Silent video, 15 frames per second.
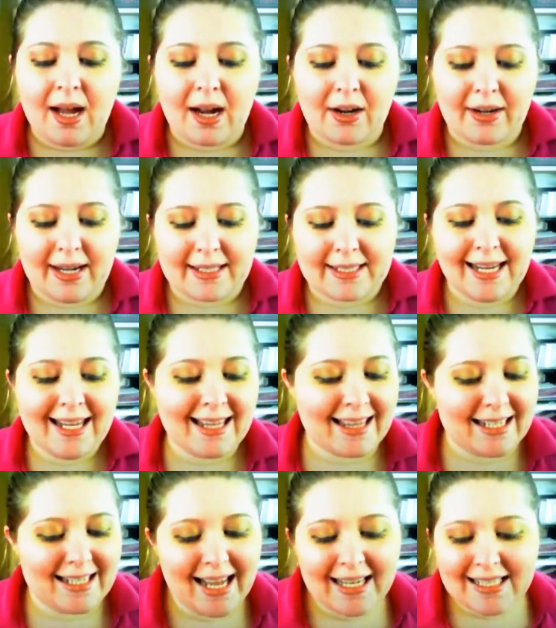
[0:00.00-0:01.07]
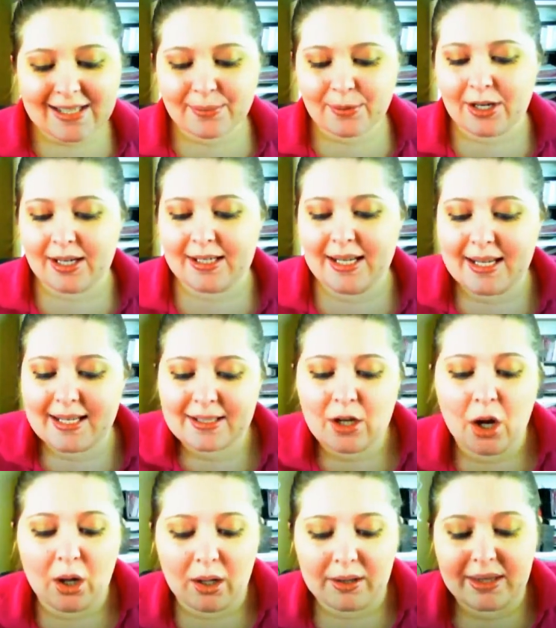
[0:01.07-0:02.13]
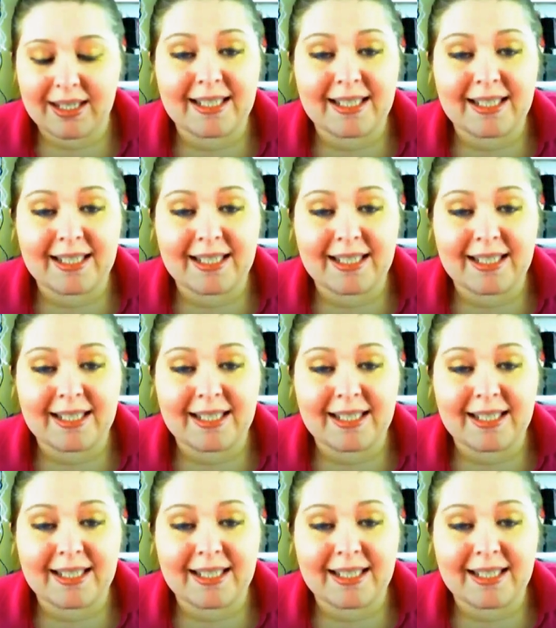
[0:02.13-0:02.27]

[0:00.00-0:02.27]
All right, the next one is called